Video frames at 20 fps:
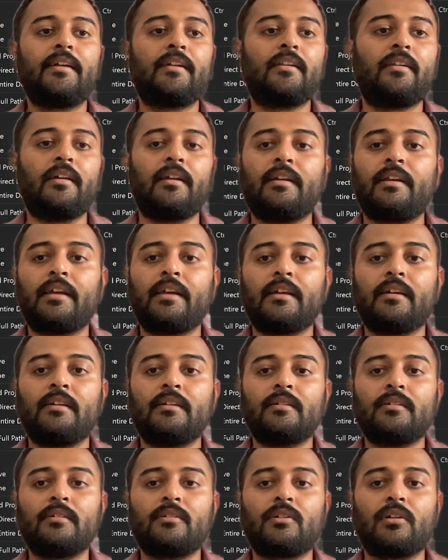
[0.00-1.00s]

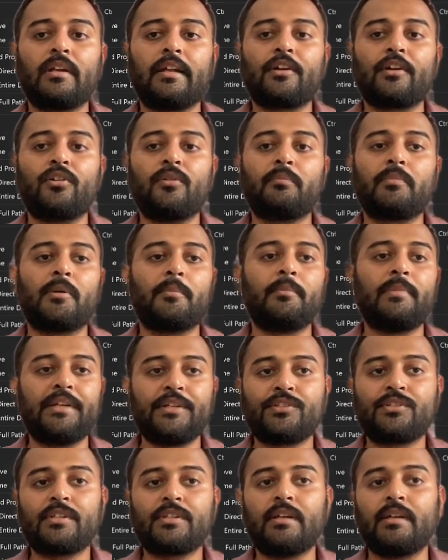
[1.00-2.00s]
click on
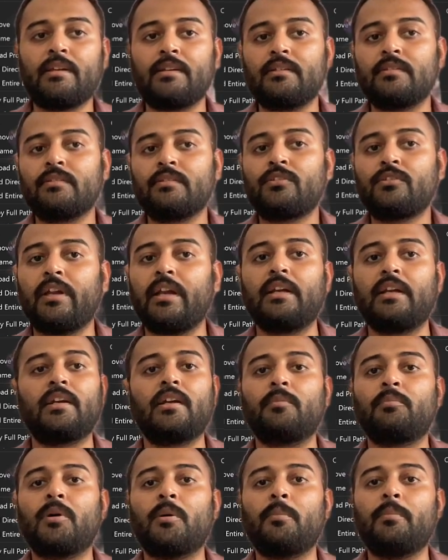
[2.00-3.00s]
publish and created
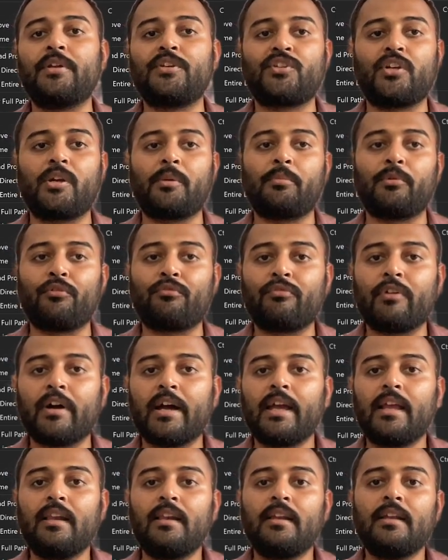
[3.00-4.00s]
a publishing
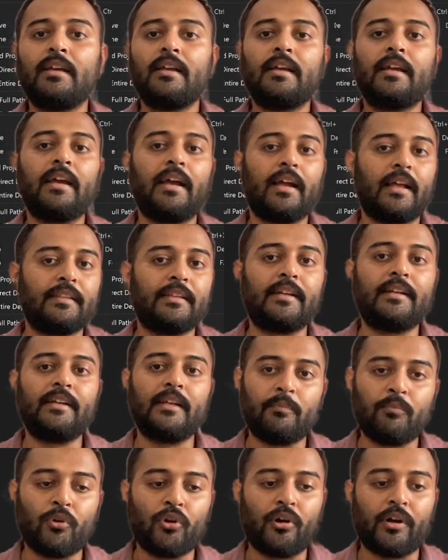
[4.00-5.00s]
profile and then
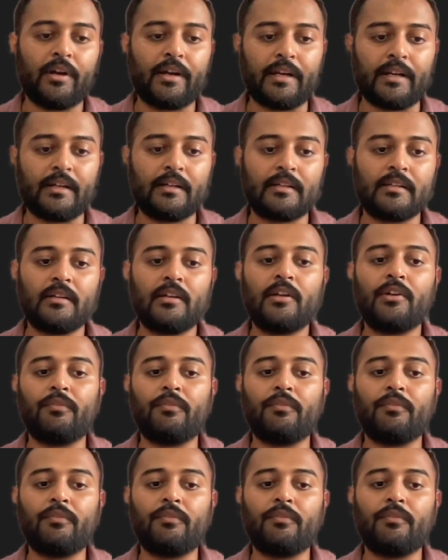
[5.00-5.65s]
deployed it.